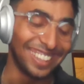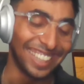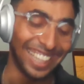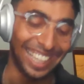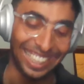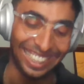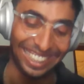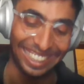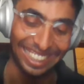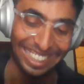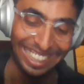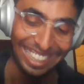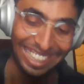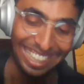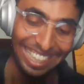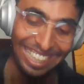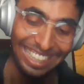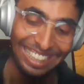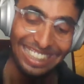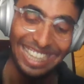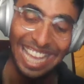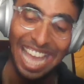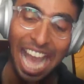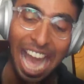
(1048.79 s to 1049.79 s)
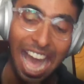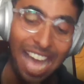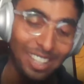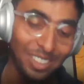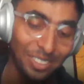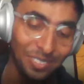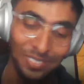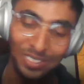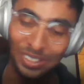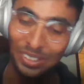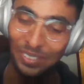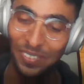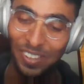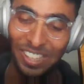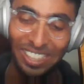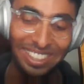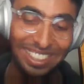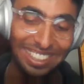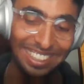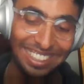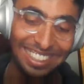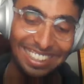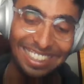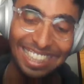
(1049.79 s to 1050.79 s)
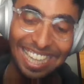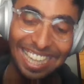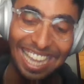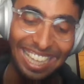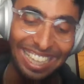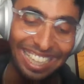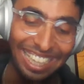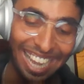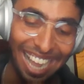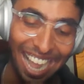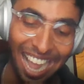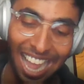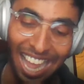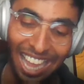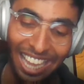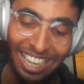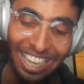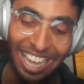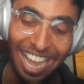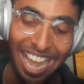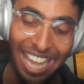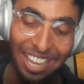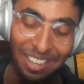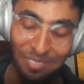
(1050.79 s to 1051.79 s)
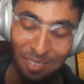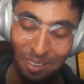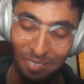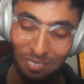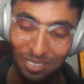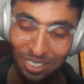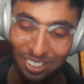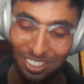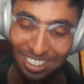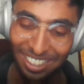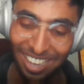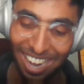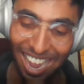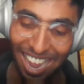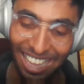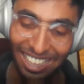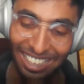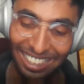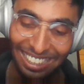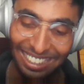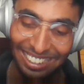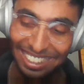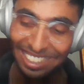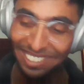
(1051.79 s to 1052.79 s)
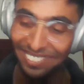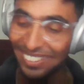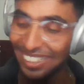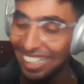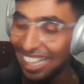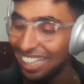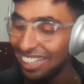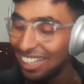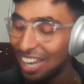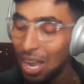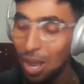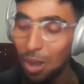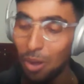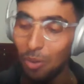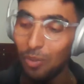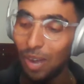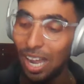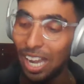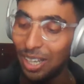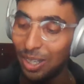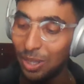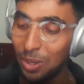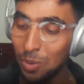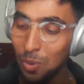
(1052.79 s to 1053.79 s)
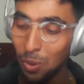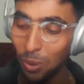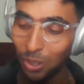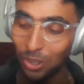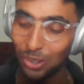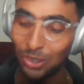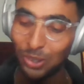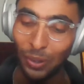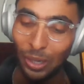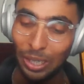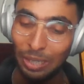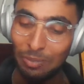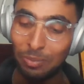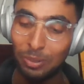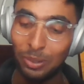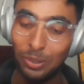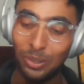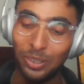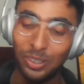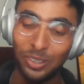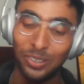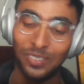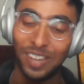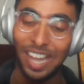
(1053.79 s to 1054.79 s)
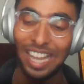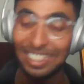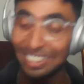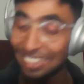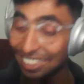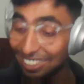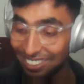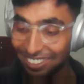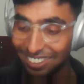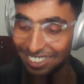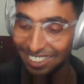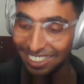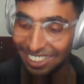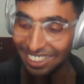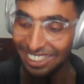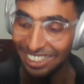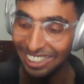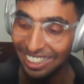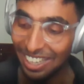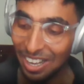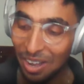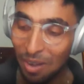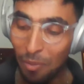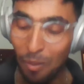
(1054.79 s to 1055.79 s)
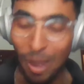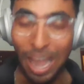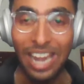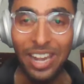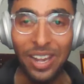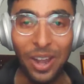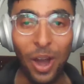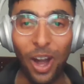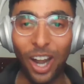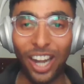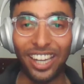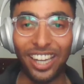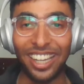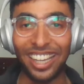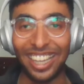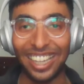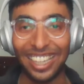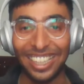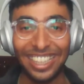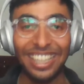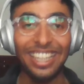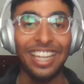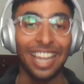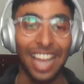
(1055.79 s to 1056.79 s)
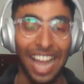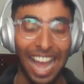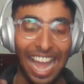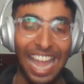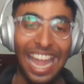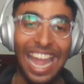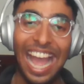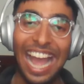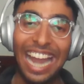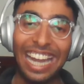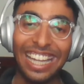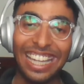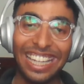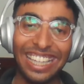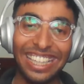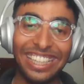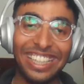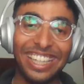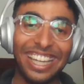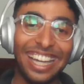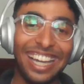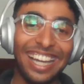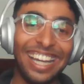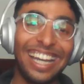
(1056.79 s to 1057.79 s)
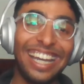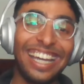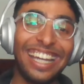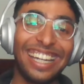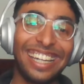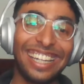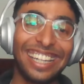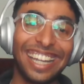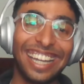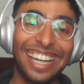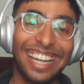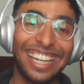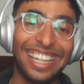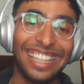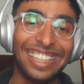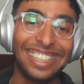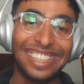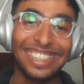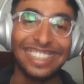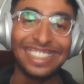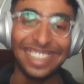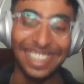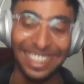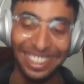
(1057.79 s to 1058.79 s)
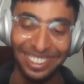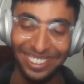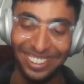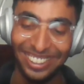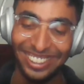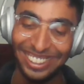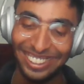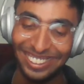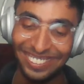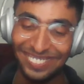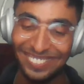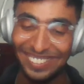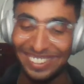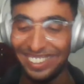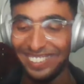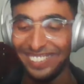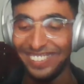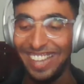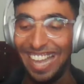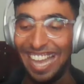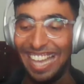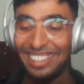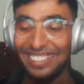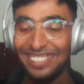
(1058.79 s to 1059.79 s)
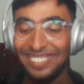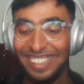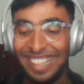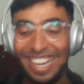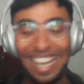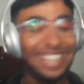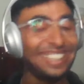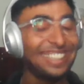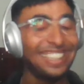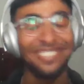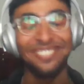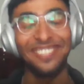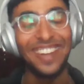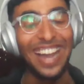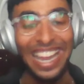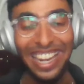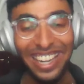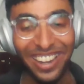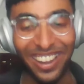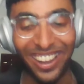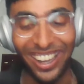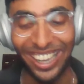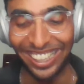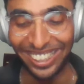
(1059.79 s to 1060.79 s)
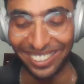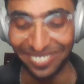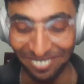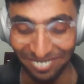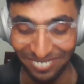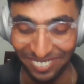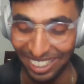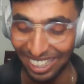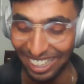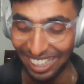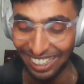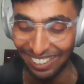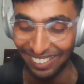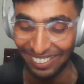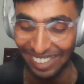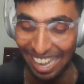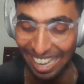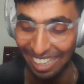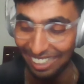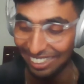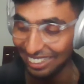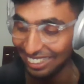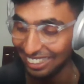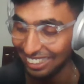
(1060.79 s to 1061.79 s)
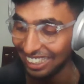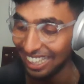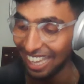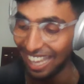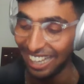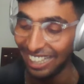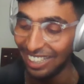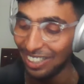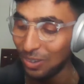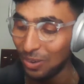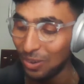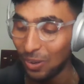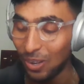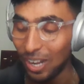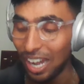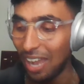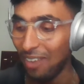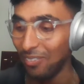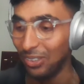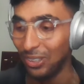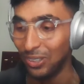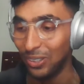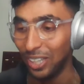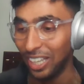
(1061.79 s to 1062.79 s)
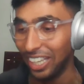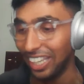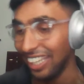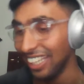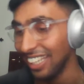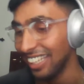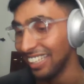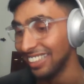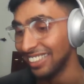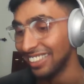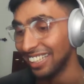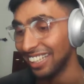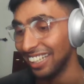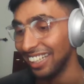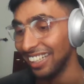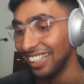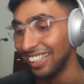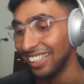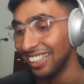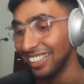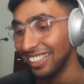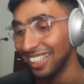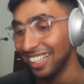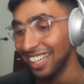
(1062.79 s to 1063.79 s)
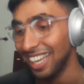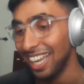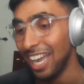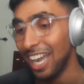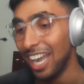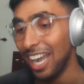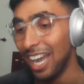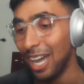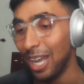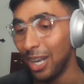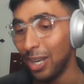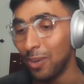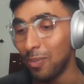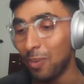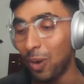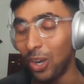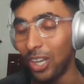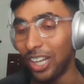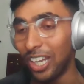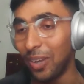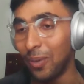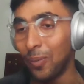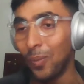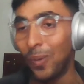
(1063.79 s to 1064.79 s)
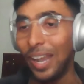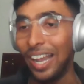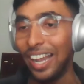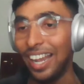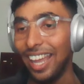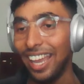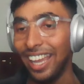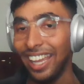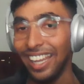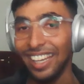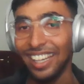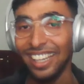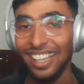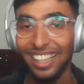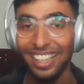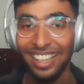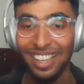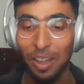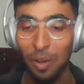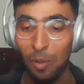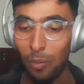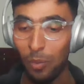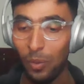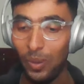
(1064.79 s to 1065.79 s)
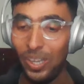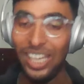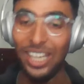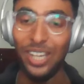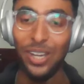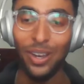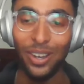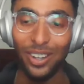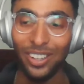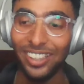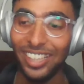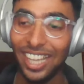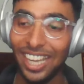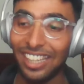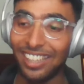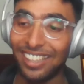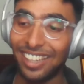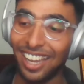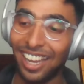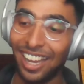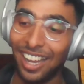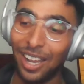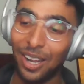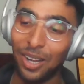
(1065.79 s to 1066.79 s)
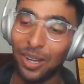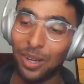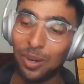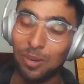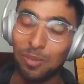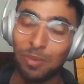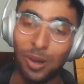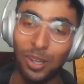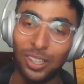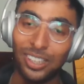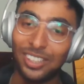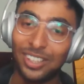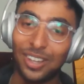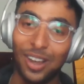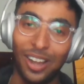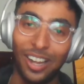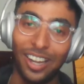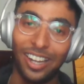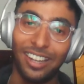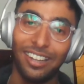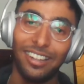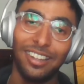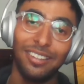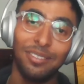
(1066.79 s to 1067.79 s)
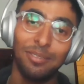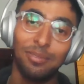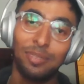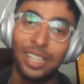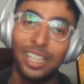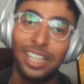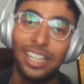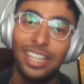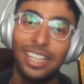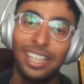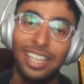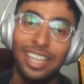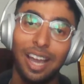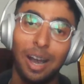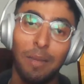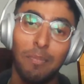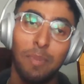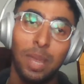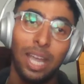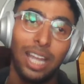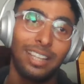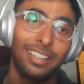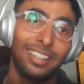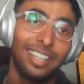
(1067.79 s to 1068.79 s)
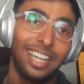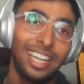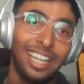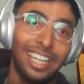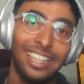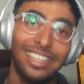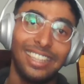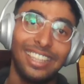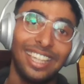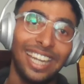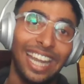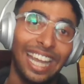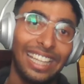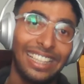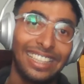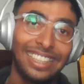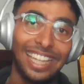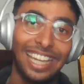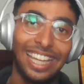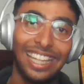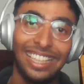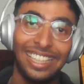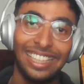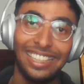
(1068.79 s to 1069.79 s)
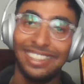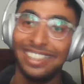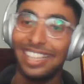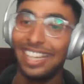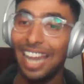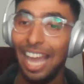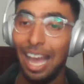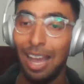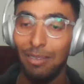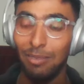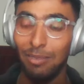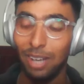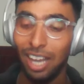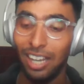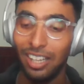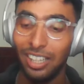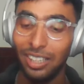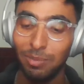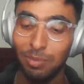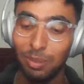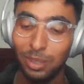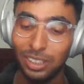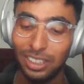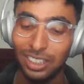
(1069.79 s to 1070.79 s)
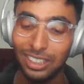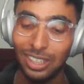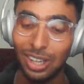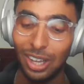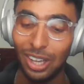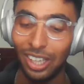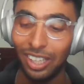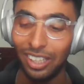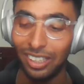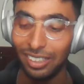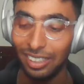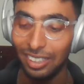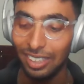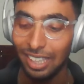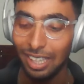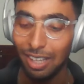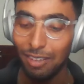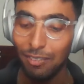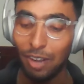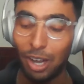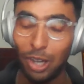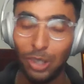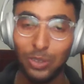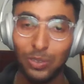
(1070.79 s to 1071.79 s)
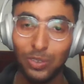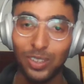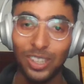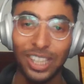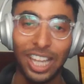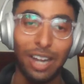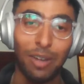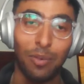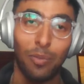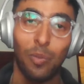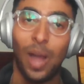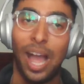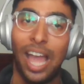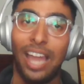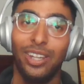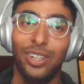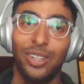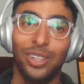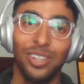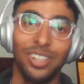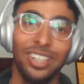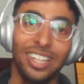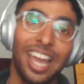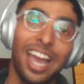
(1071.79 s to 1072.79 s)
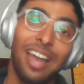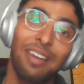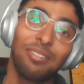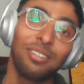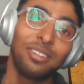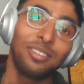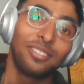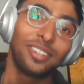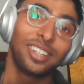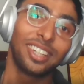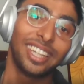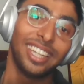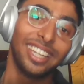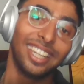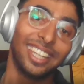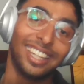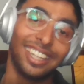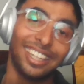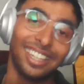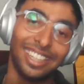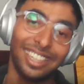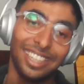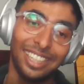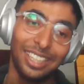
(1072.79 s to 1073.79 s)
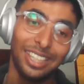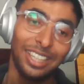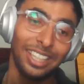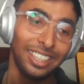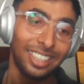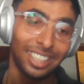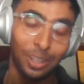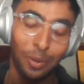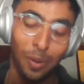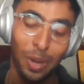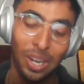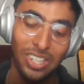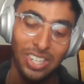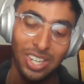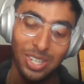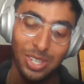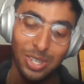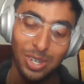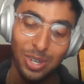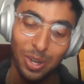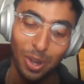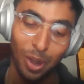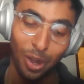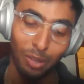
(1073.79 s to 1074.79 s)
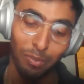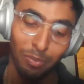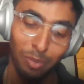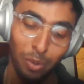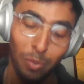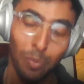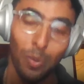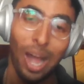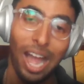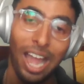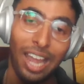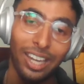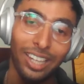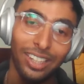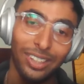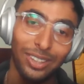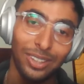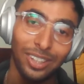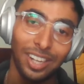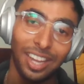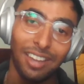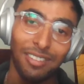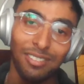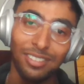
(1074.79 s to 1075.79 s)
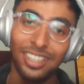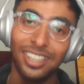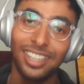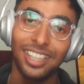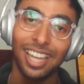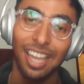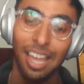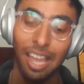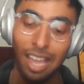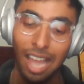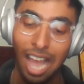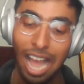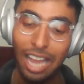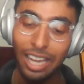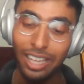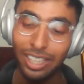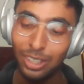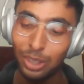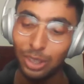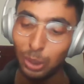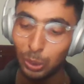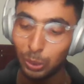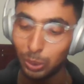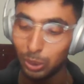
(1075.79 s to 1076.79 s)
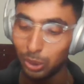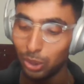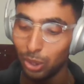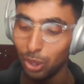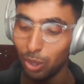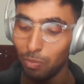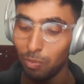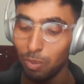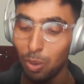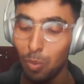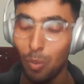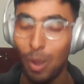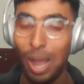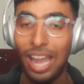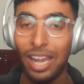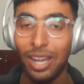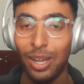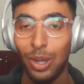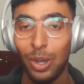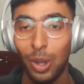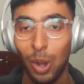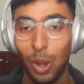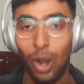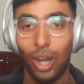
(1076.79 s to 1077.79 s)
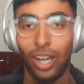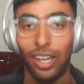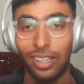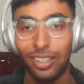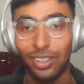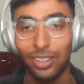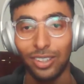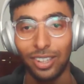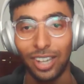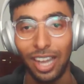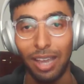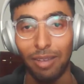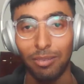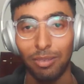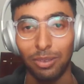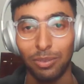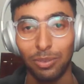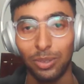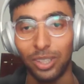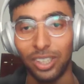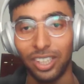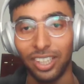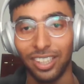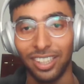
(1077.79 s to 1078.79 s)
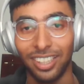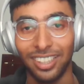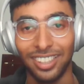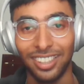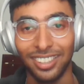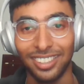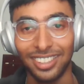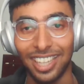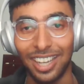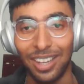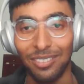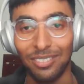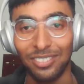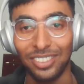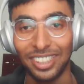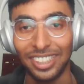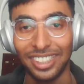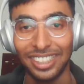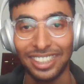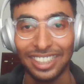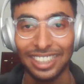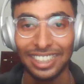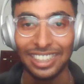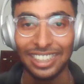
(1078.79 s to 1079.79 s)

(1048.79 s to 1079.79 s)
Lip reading: Like they ask me questions like I remember they were like, "Oh, why do you want to join ProTube?" I said, why not? Yeah, I had a thing also with you as well. I said, why not? The current role I'm doing is robotic welding. We know that robots gonna be a big thing in the next 10 years, and I'm 100% gonna vouch for that. Why shouldn't I be working in? The question should not be why should I work. It should be why not should I be working in this company.